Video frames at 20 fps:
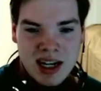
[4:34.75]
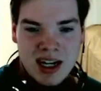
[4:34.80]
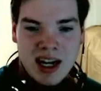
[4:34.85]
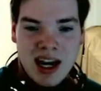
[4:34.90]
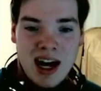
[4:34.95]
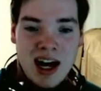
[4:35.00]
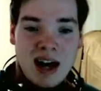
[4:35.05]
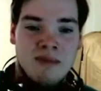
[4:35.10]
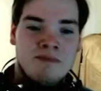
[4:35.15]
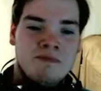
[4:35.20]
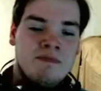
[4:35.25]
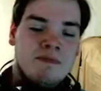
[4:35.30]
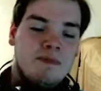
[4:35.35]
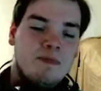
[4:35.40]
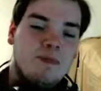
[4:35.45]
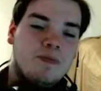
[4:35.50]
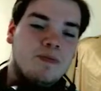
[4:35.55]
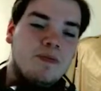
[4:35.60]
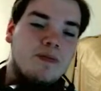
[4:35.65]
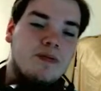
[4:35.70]
I
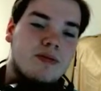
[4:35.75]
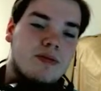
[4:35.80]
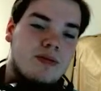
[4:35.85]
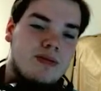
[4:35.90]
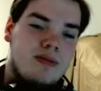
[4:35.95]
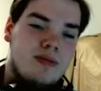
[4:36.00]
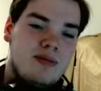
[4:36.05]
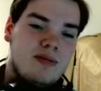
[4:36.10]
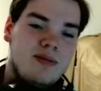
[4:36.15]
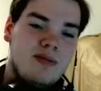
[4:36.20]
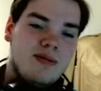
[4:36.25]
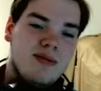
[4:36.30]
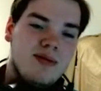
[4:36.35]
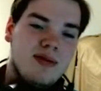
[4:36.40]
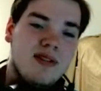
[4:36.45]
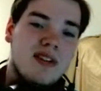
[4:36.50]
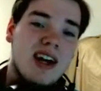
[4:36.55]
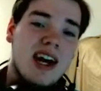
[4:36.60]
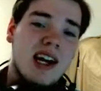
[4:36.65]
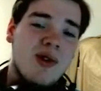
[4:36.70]

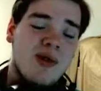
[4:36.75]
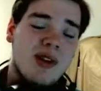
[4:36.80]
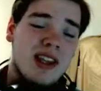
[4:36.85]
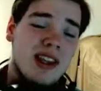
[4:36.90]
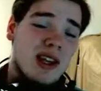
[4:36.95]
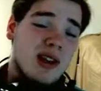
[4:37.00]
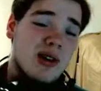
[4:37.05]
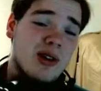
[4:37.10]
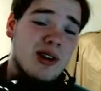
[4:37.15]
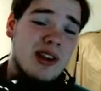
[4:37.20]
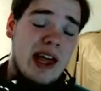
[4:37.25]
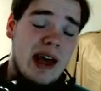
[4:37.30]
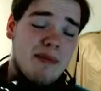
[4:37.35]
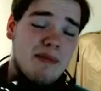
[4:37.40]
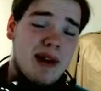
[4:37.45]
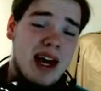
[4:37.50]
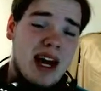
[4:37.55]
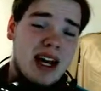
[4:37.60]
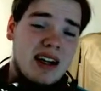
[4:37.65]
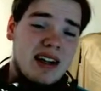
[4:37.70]
don't think they look that
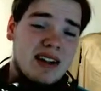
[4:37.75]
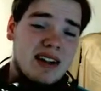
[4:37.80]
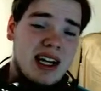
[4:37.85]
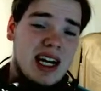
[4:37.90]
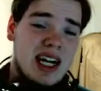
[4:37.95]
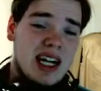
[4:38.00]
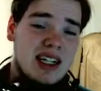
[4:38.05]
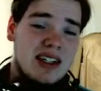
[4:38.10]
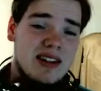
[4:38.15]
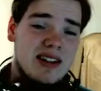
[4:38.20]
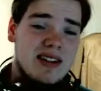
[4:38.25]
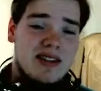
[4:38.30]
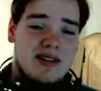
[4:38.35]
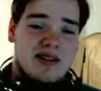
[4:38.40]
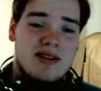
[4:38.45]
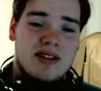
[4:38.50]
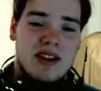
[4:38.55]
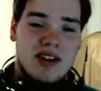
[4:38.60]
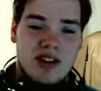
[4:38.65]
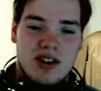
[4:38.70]
bad.
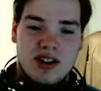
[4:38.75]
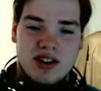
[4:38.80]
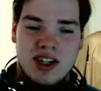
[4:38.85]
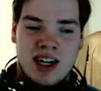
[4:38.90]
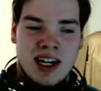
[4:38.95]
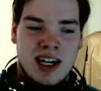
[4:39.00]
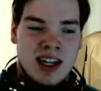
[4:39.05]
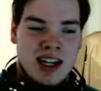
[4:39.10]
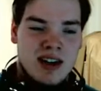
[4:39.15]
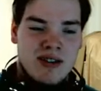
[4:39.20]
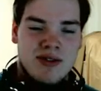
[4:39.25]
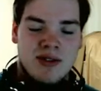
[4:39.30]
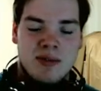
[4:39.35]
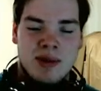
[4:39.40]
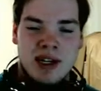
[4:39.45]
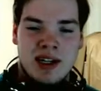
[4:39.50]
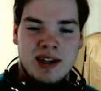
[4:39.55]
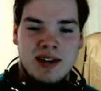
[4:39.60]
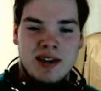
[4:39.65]
They're just kind of there for me.